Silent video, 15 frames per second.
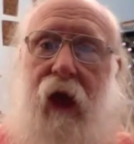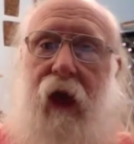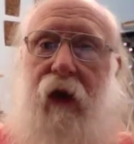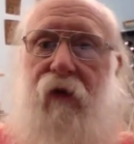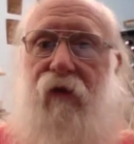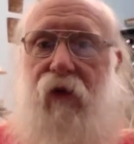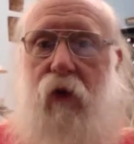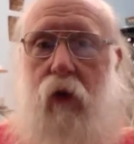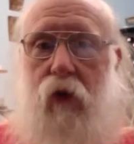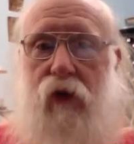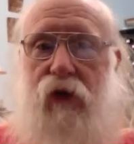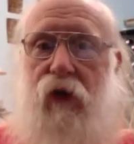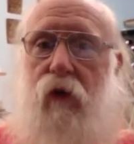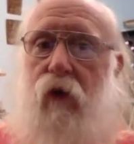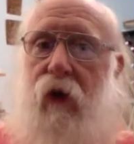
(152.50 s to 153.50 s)
And of course,
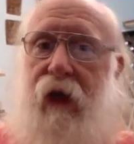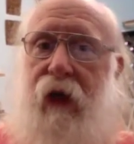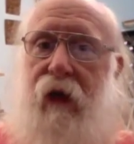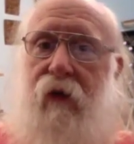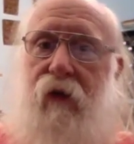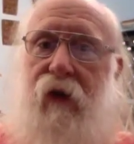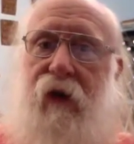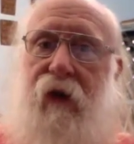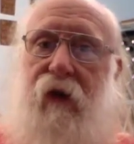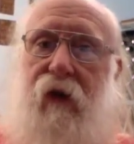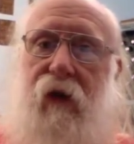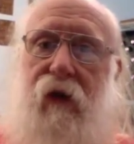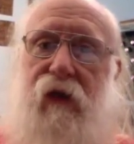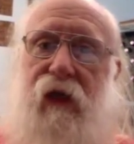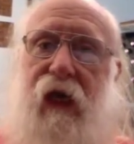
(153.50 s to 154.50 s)
the rate at which it
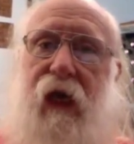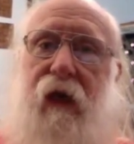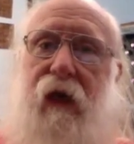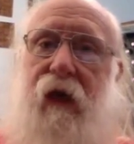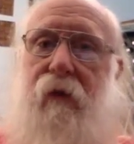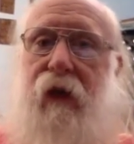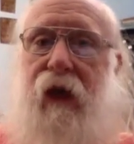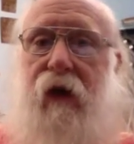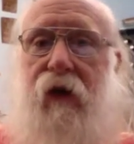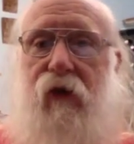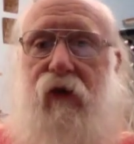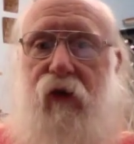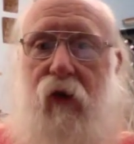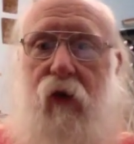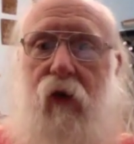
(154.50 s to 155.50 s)
does that can be
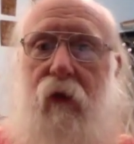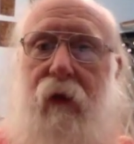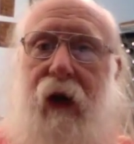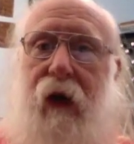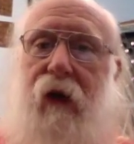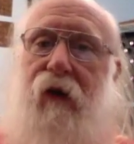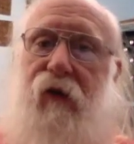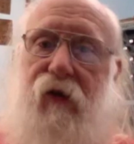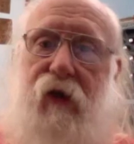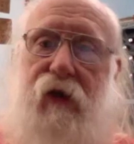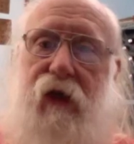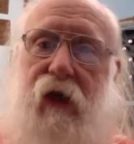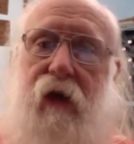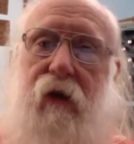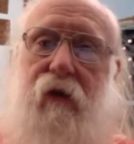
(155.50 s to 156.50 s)
controlled by
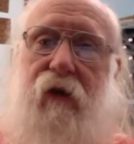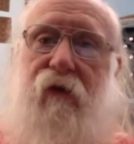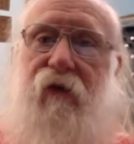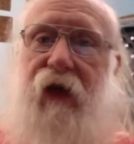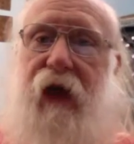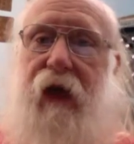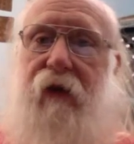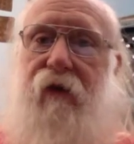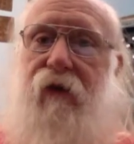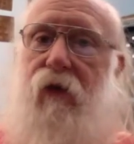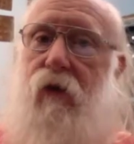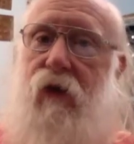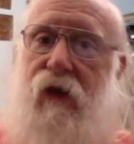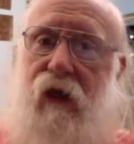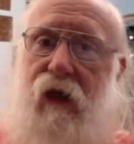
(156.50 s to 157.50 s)
adjusting the value of the
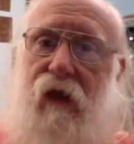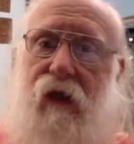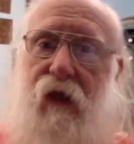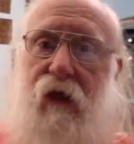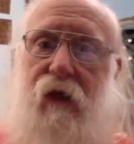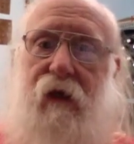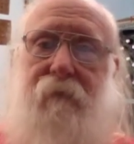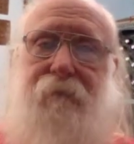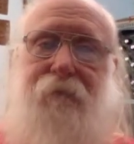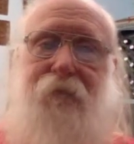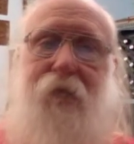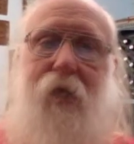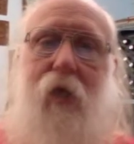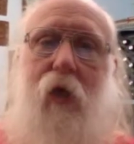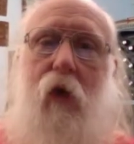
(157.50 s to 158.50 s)
resistance.
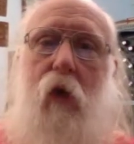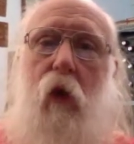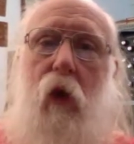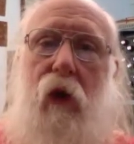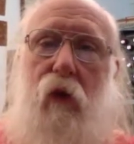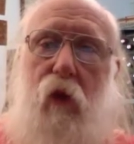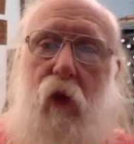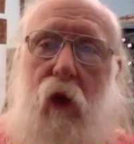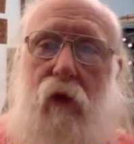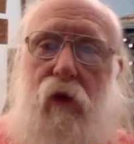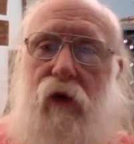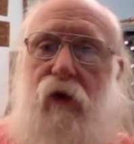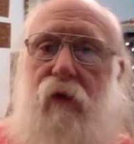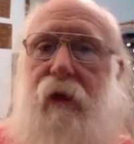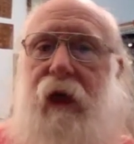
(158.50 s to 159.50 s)
We
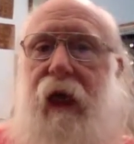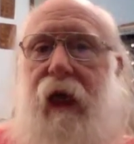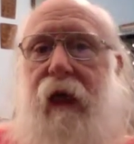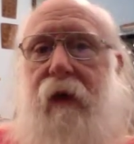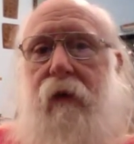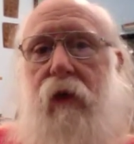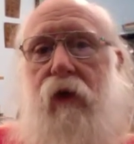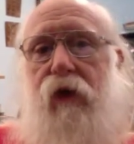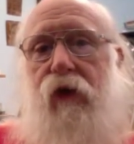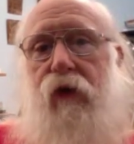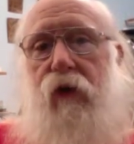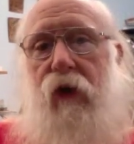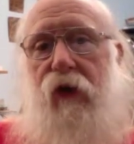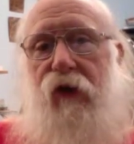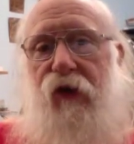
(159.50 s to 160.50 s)
want to be able
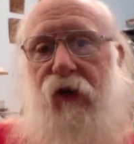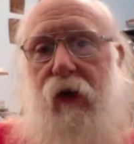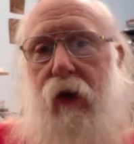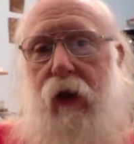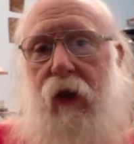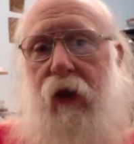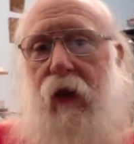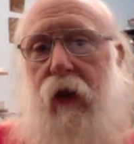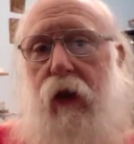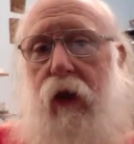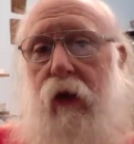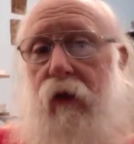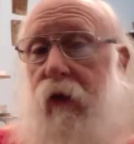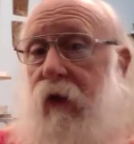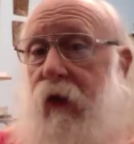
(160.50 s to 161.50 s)
to adjust this
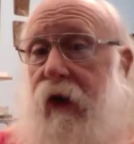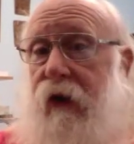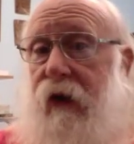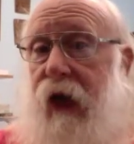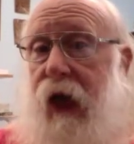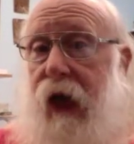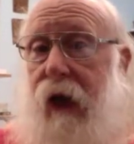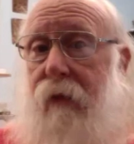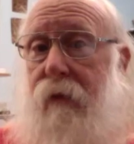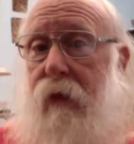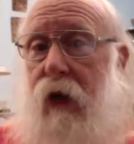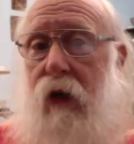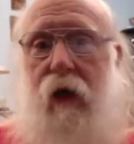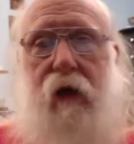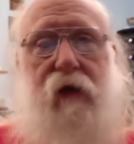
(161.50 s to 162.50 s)
so that the time
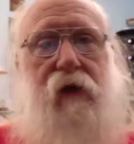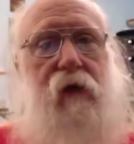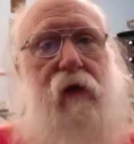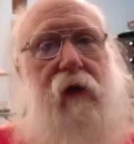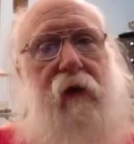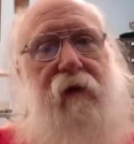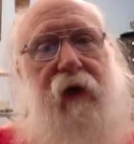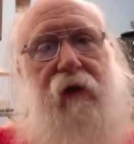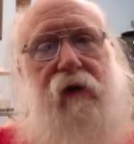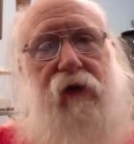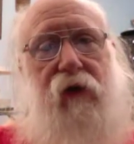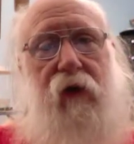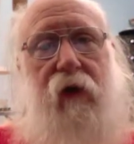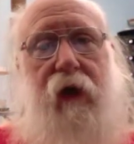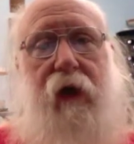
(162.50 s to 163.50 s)
constant of our
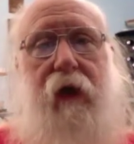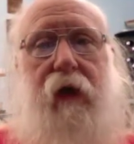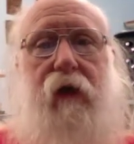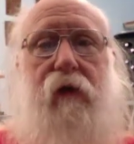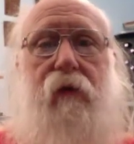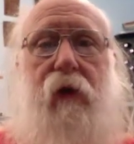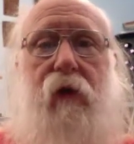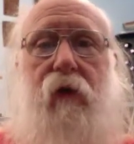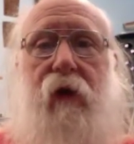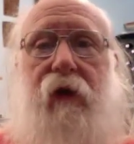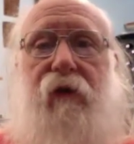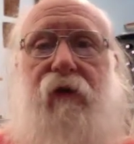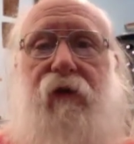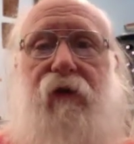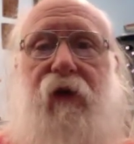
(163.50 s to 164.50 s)
circuit is
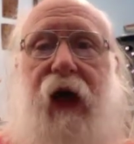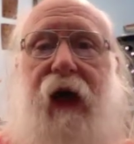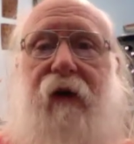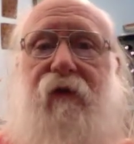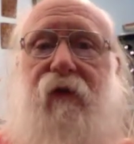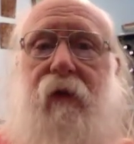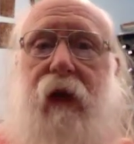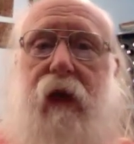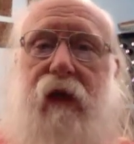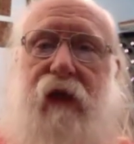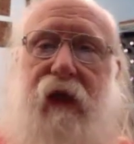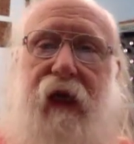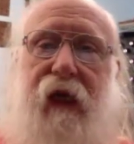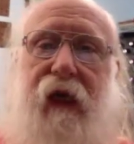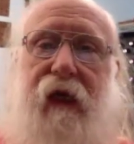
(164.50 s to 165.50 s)
between 5
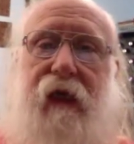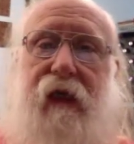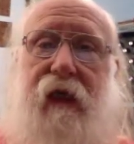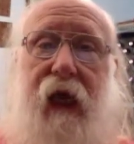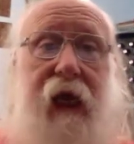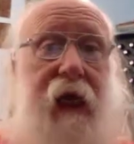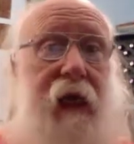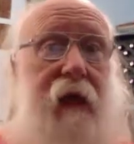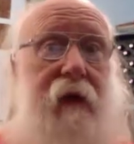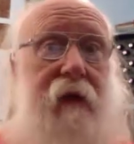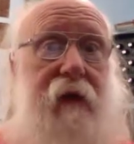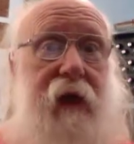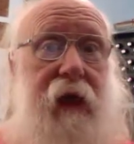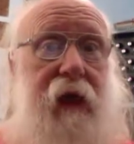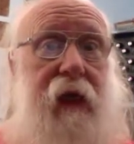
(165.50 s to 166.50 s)
milliseconds and
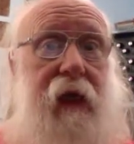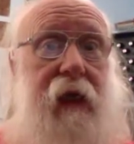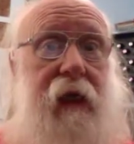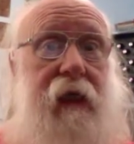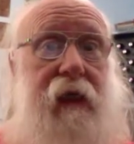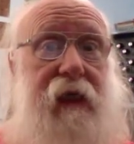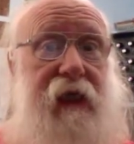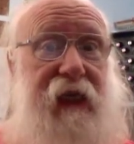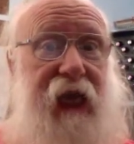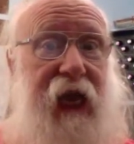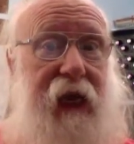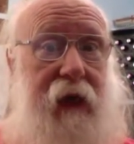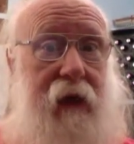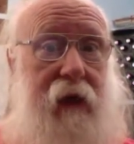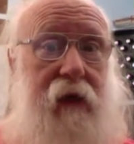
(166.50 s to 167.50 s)
10
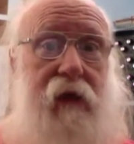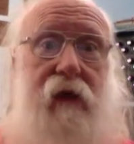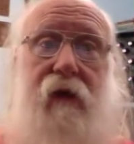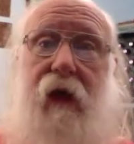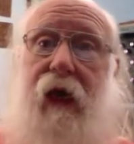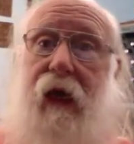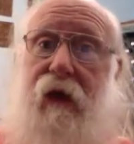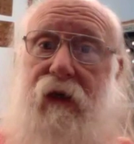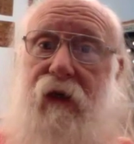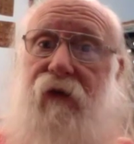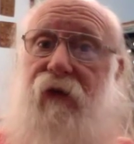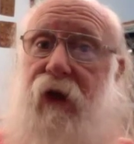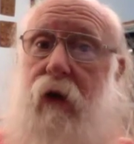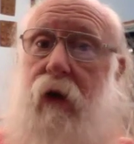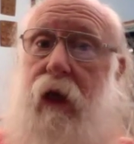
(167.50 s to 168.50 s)
seconds. That's a
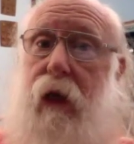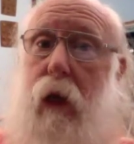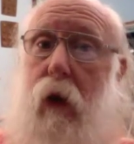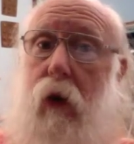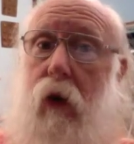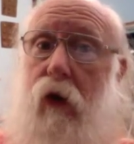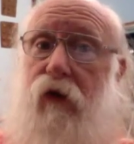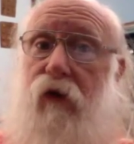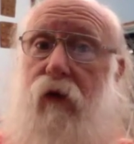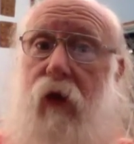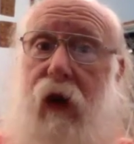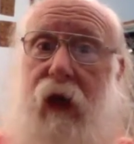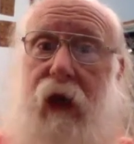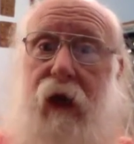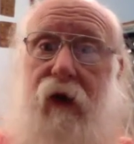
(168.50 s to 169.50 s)
fairly large
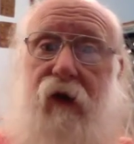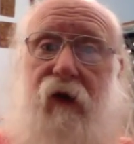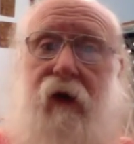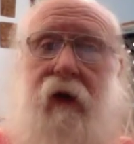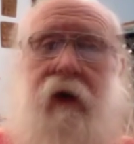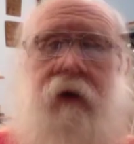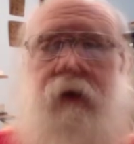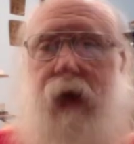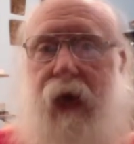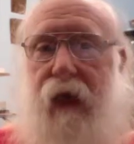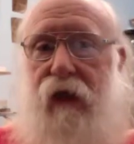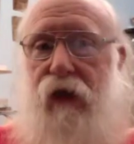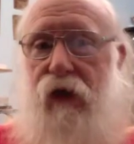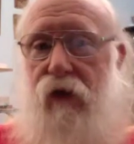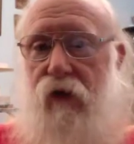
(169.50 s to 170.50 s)
range.
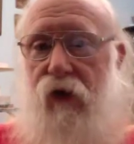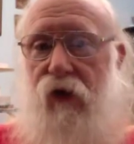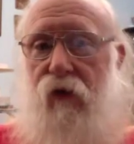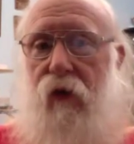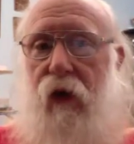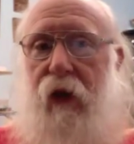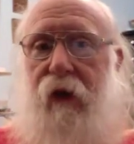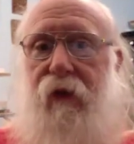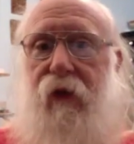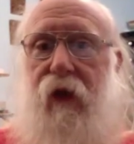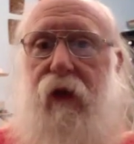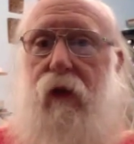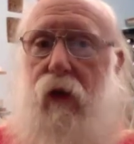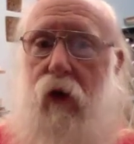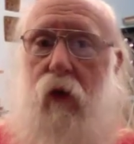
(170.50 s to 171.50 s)
As usual in
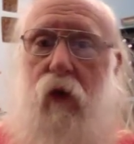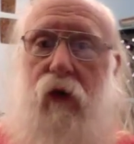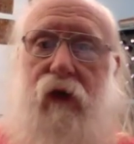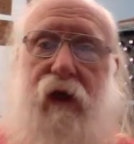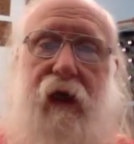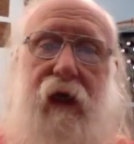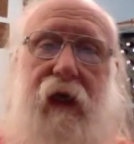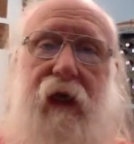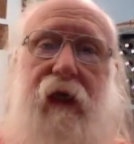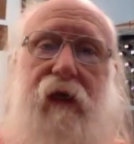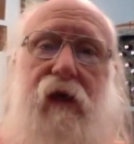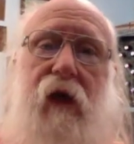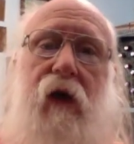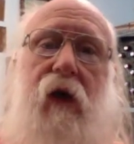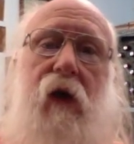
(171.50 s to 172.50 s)
this course at
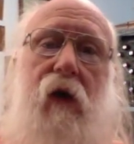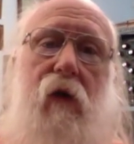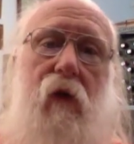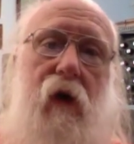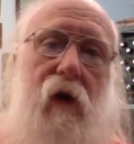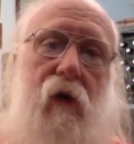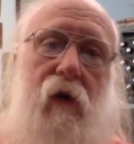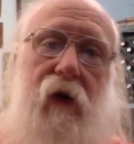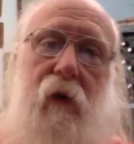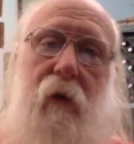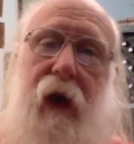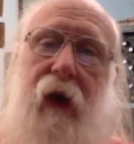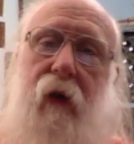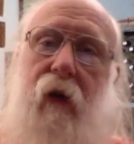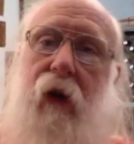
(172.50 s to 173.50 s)
least, we're going to
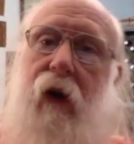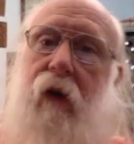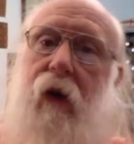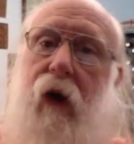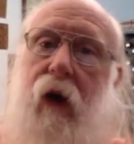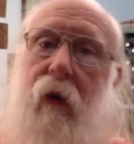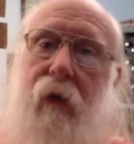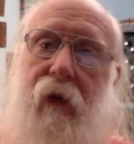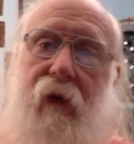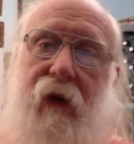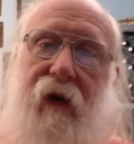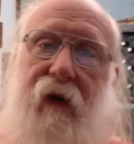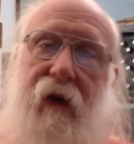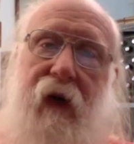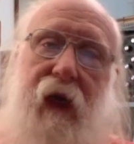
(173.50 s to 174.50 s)
power our
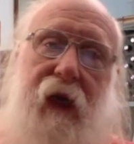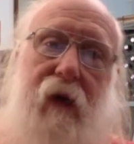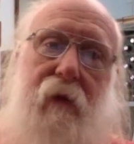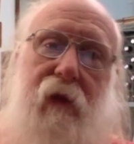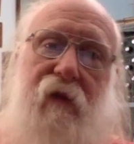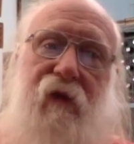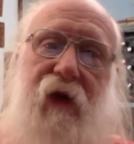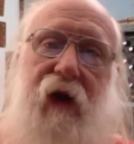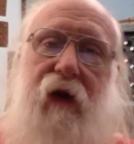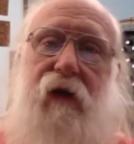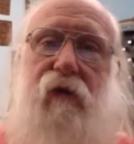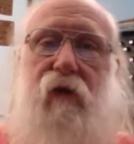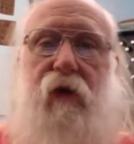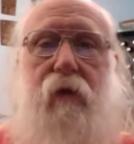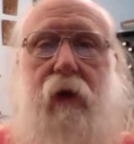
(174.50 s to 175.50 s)
operational
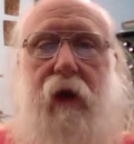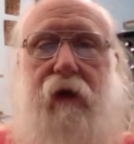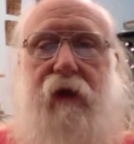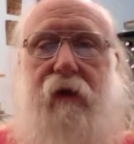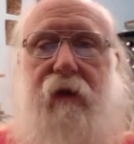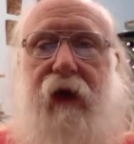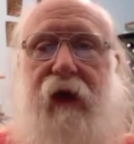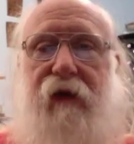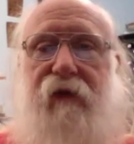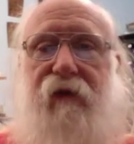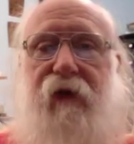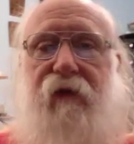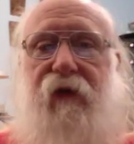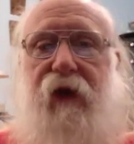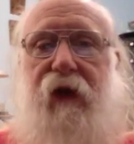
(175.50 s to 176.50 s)
amplifiers with plus and minus
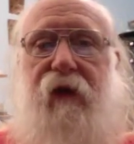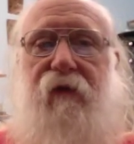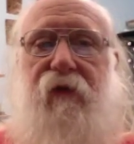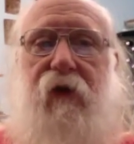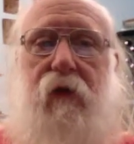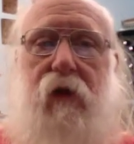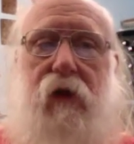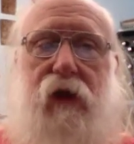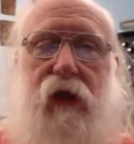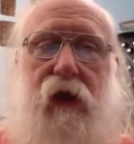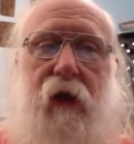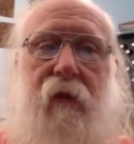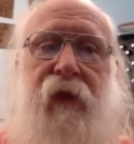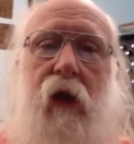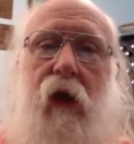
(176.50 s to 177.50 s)
15 volts.
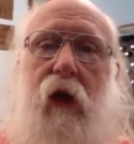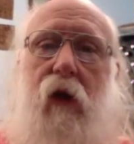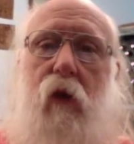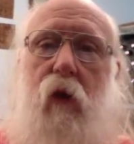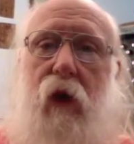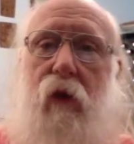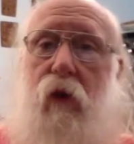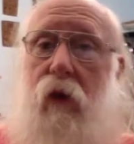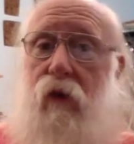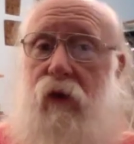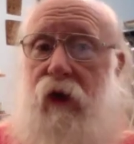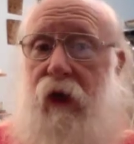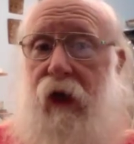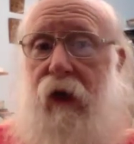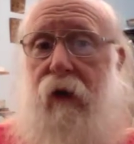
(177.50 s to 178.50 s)
We want
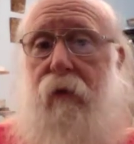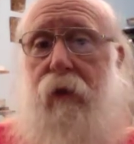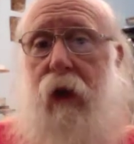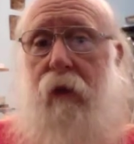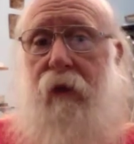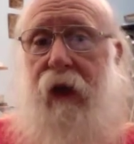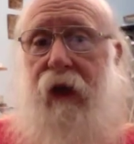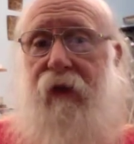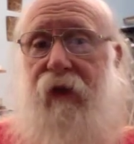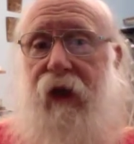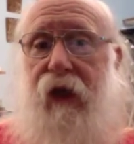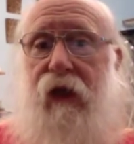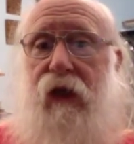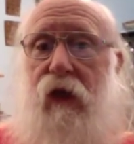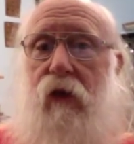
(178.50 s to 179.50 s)
to implement
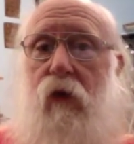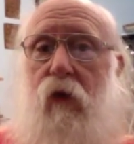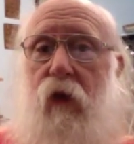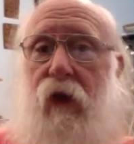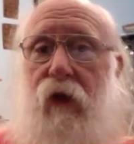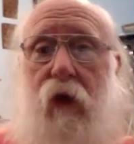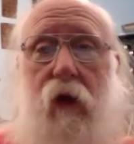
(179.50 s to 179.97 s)
this with